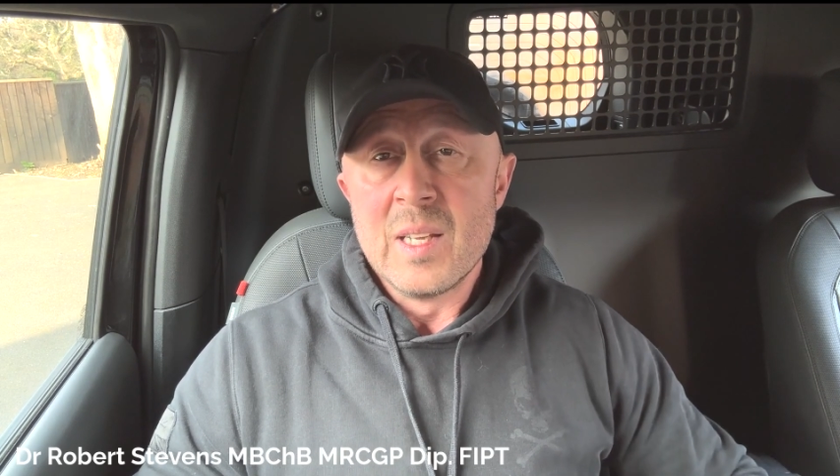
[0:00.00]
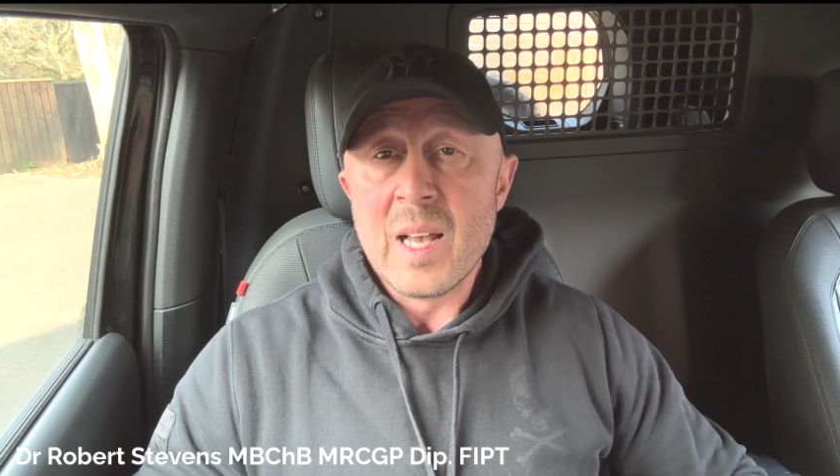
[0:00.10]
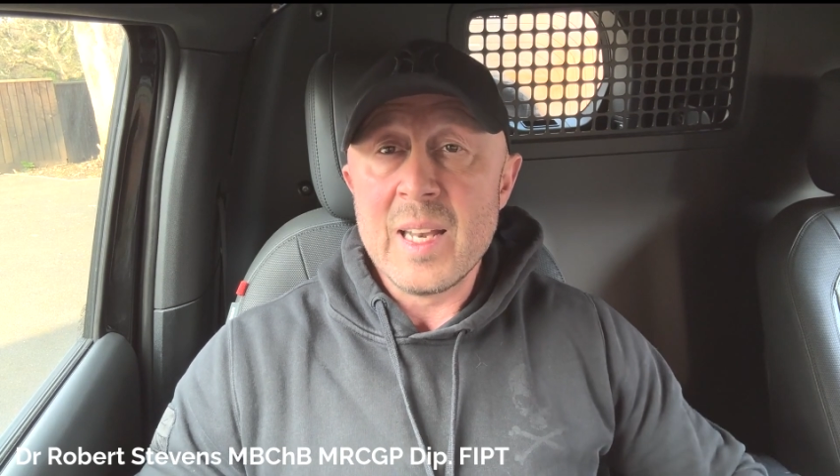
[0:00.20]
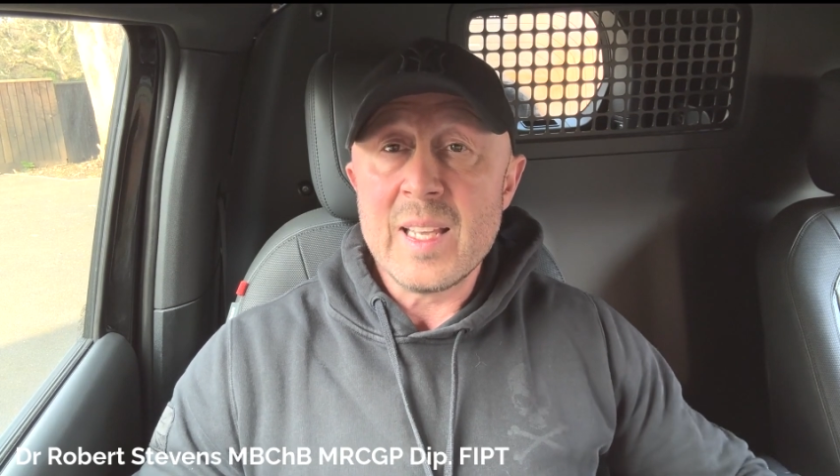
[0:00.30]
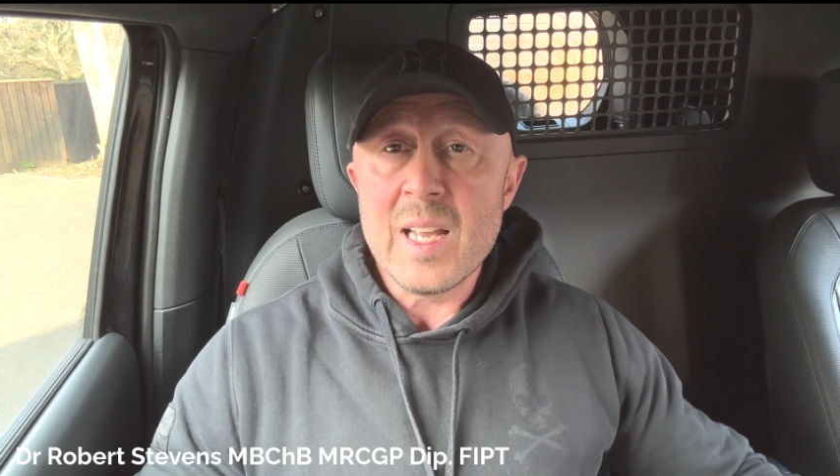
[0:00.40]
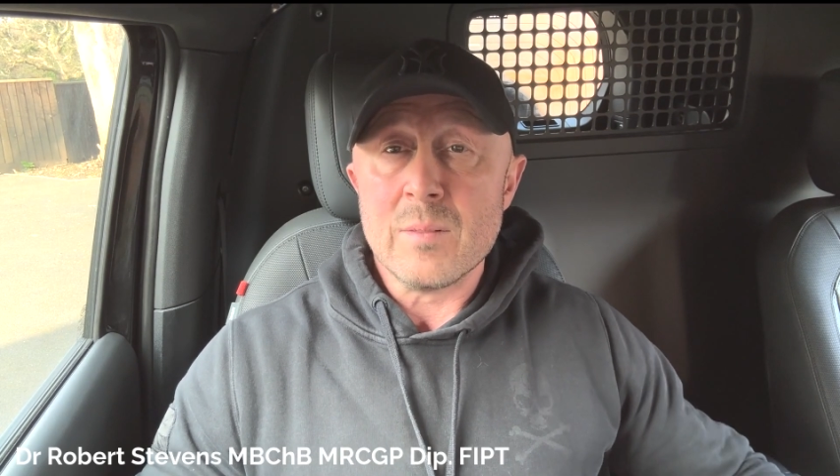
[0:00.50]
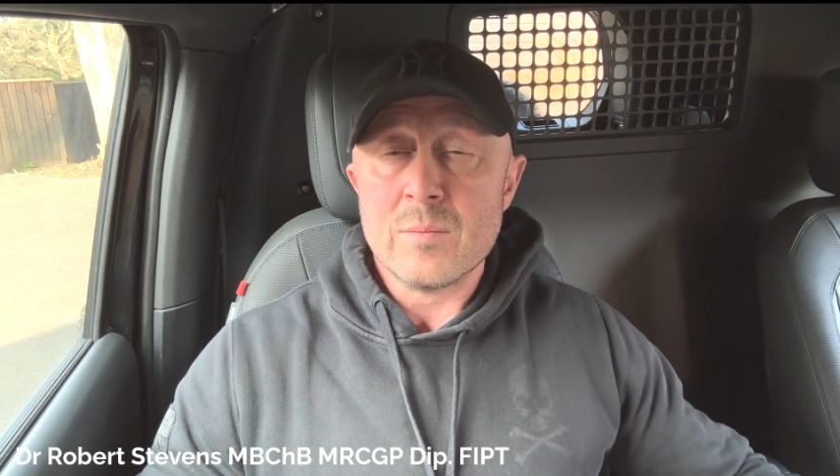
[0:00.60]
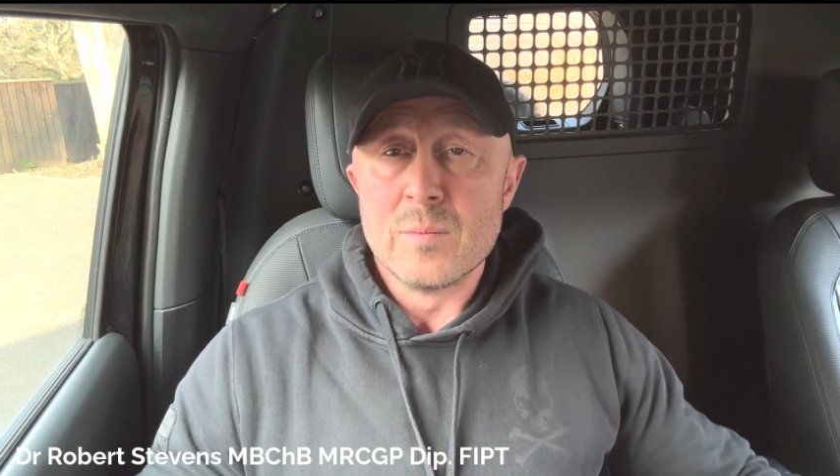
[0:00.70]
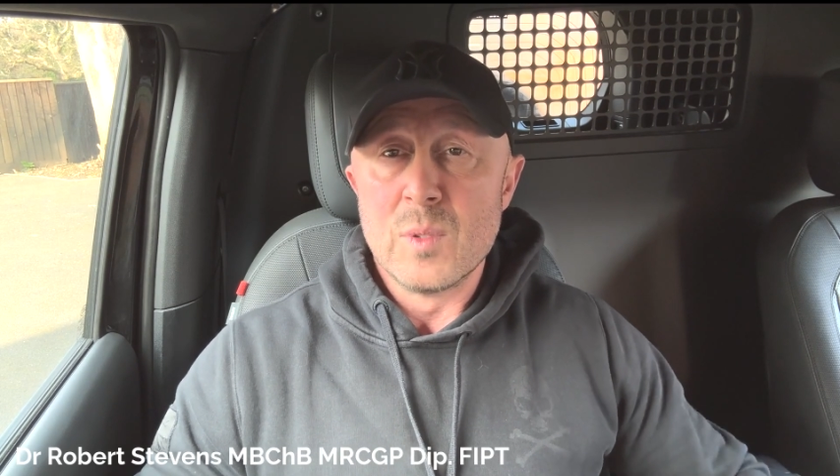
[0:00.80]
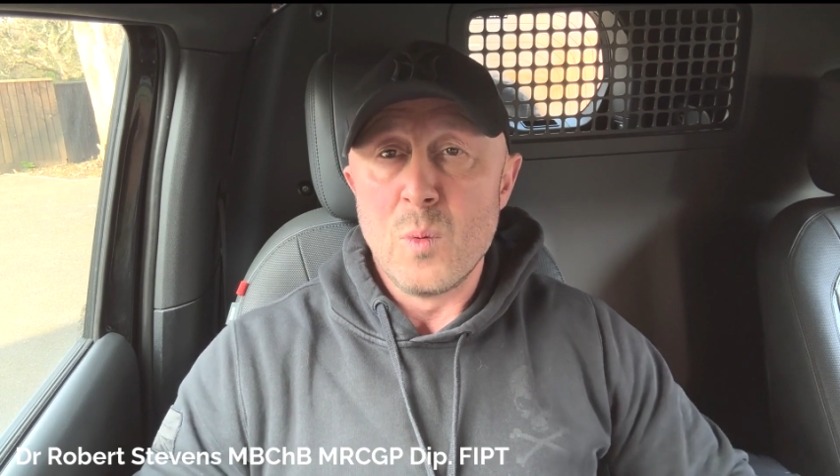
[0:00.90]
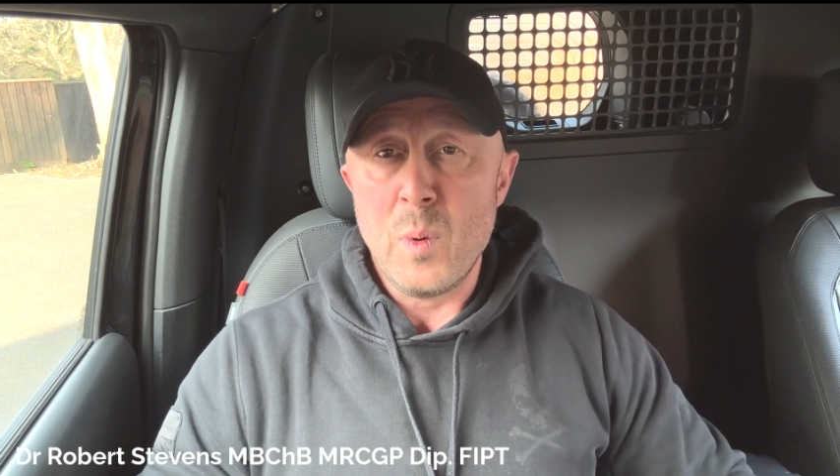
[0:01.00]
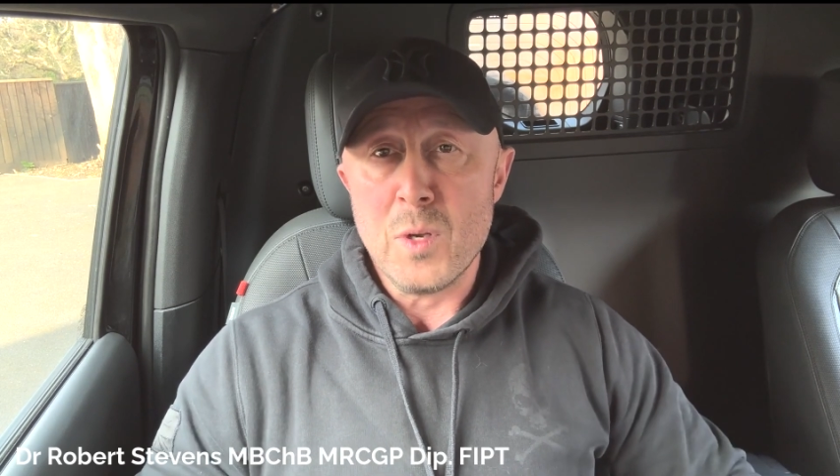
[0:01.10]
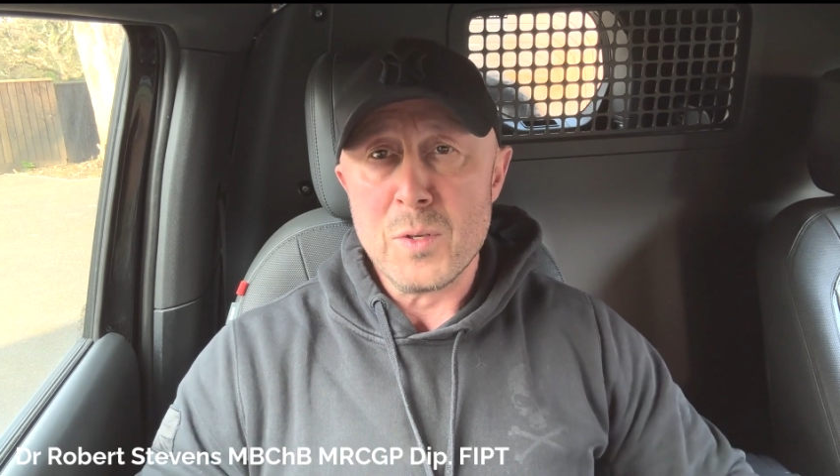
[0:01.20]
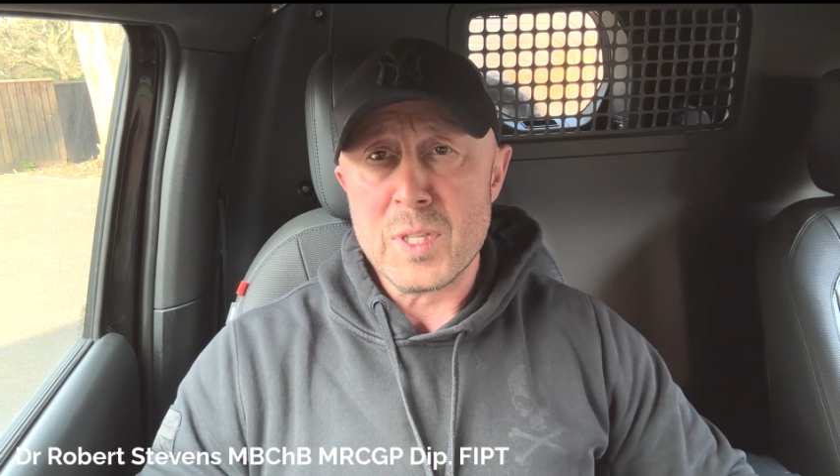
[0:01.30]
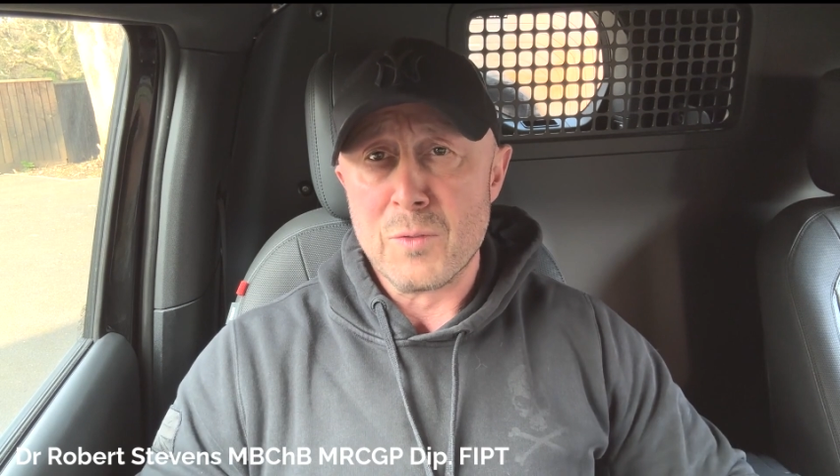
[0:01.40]
And again, we
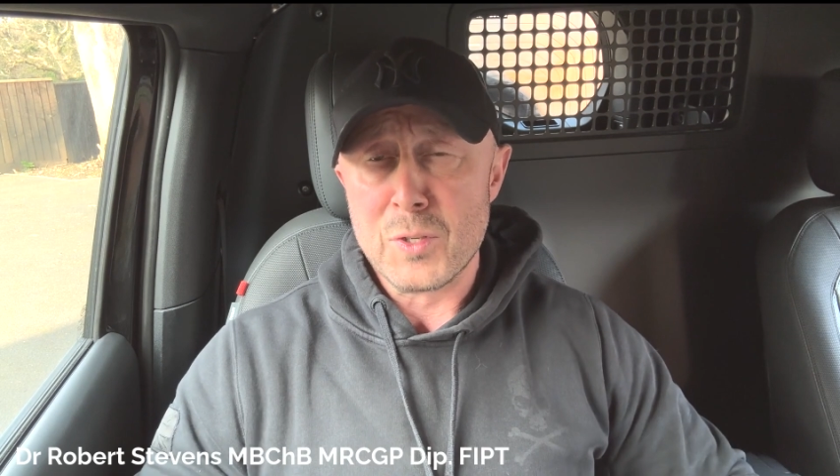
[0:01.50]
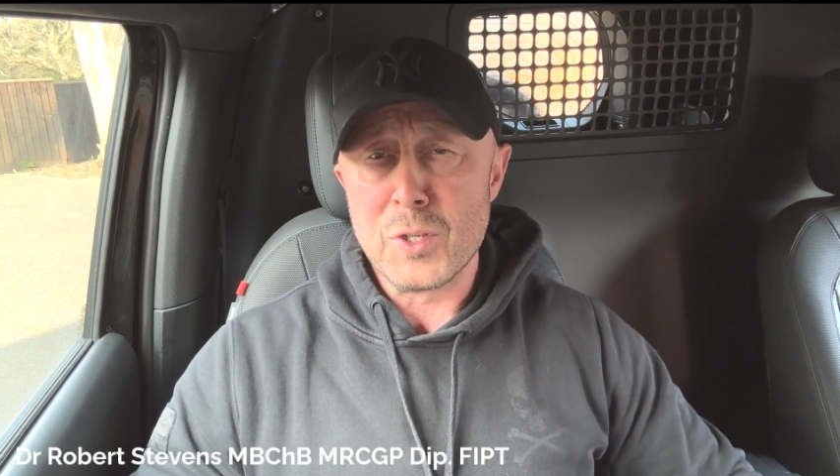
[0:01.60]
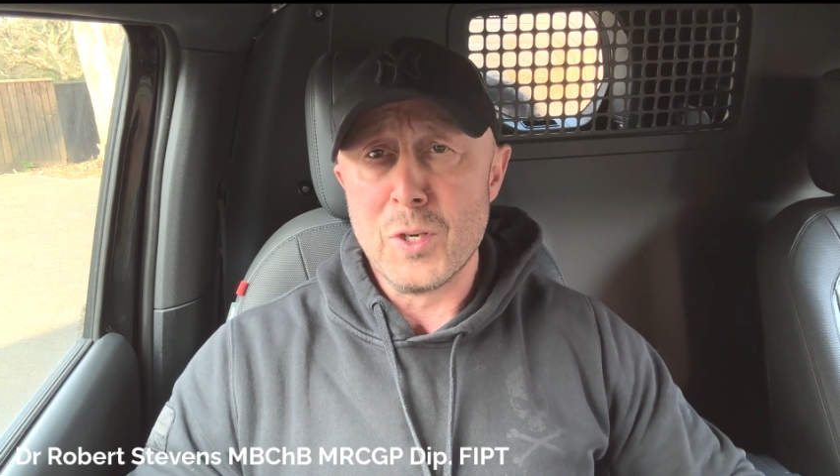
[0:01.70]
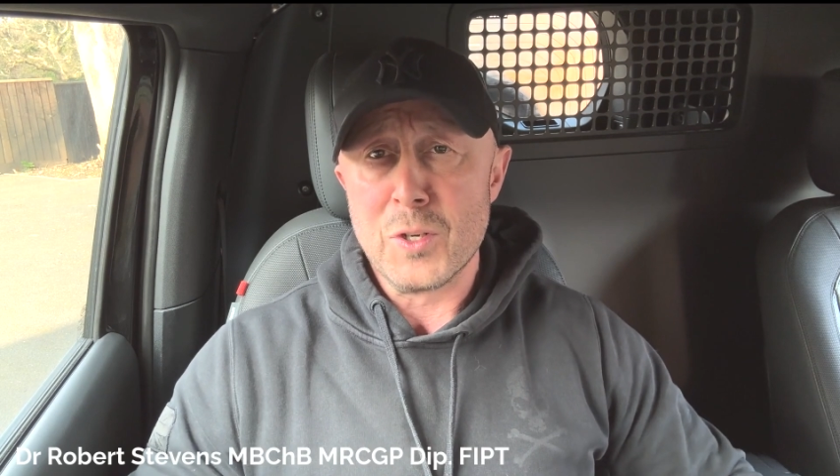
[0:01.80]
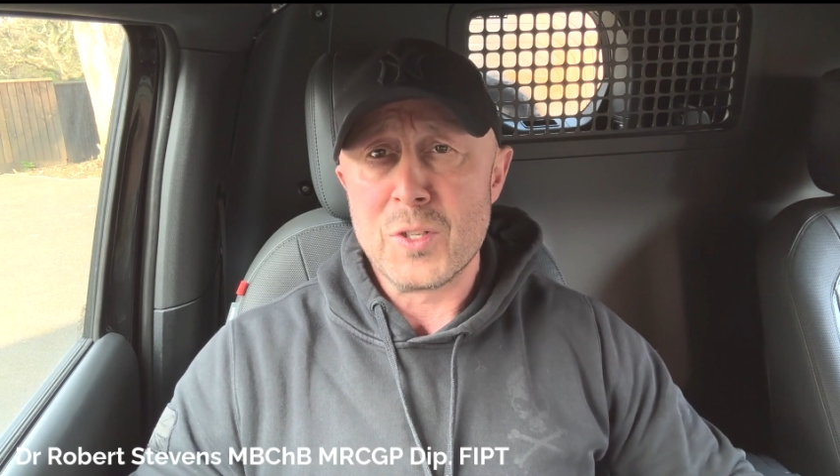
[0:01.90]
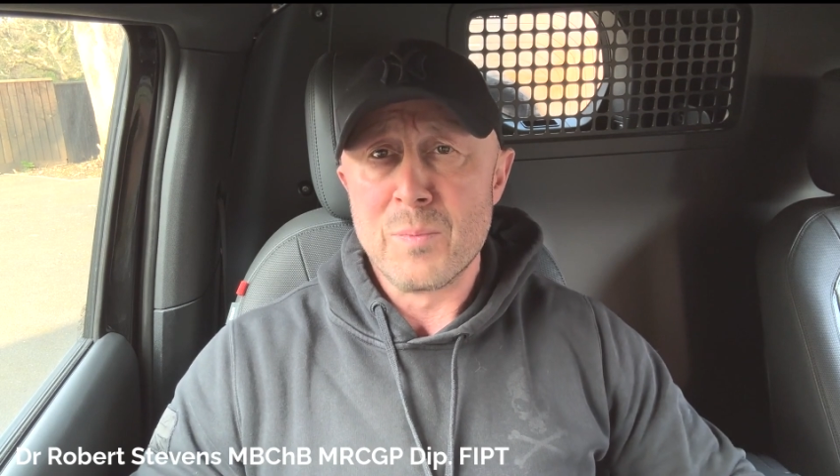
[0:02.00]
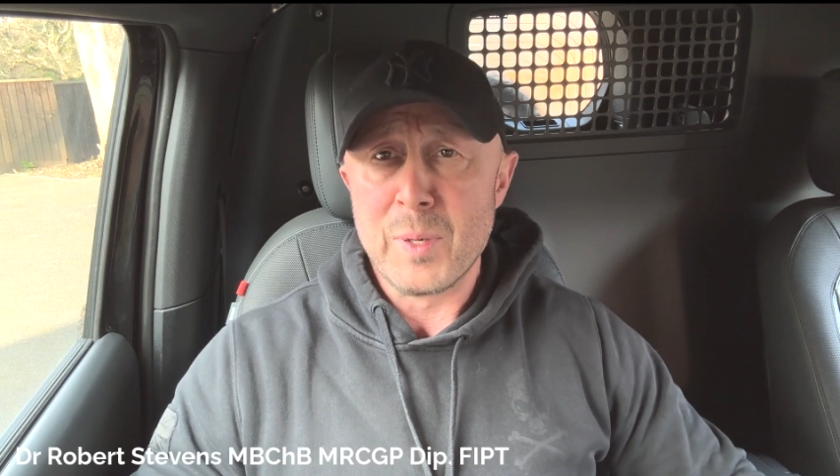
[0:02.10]
look to the research